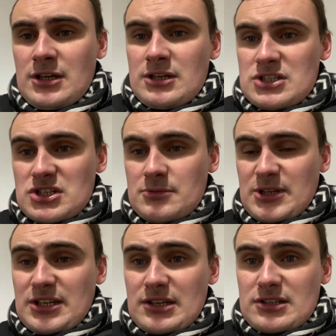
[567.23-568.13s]
it's going to
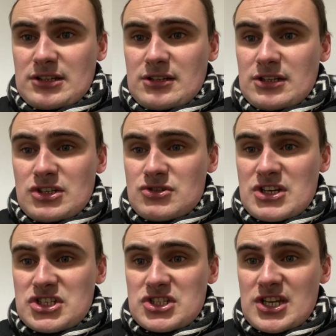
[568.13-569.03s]
be an, an,
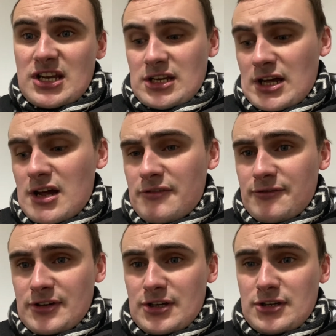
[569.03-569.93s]
interesting second half.
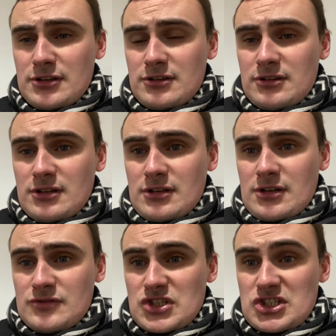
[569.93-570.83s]
Uh,
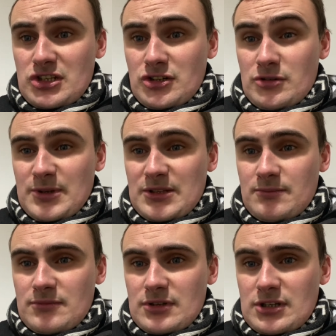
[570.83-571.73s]
see, Solly will be,
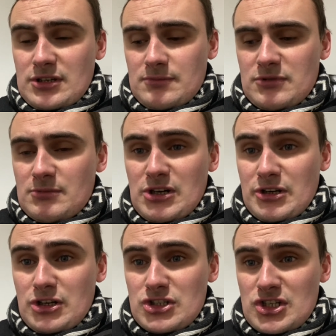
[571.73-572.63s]
uh, the more it
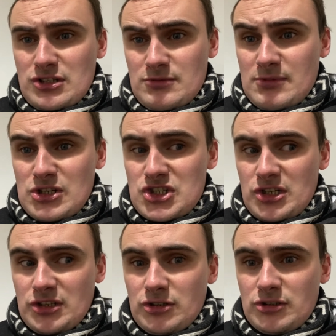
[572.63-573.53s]
goes on, the more
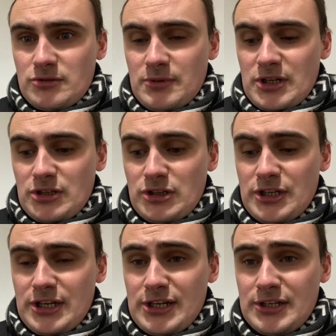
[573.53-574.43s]
Solly will, will
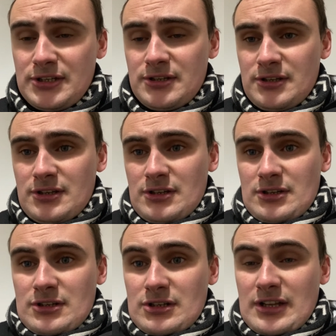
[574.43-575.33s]
uh,
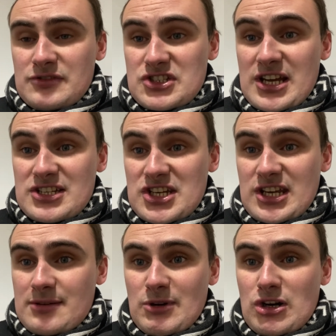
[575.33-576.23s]
I'll have to start
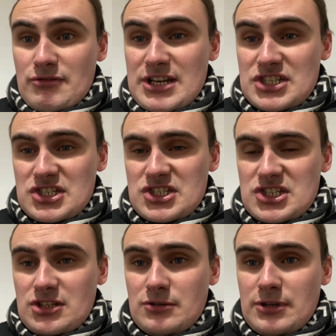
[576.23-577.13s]
taking more risks.
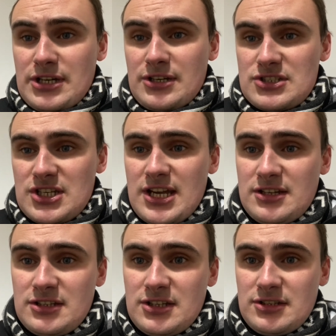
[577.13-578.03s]
So, uh, so yeah,
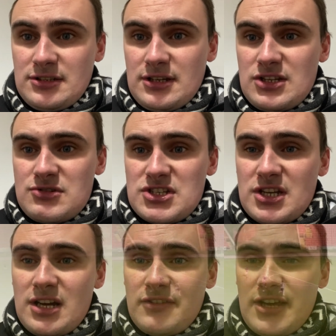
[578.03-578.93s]
uh, interesting half.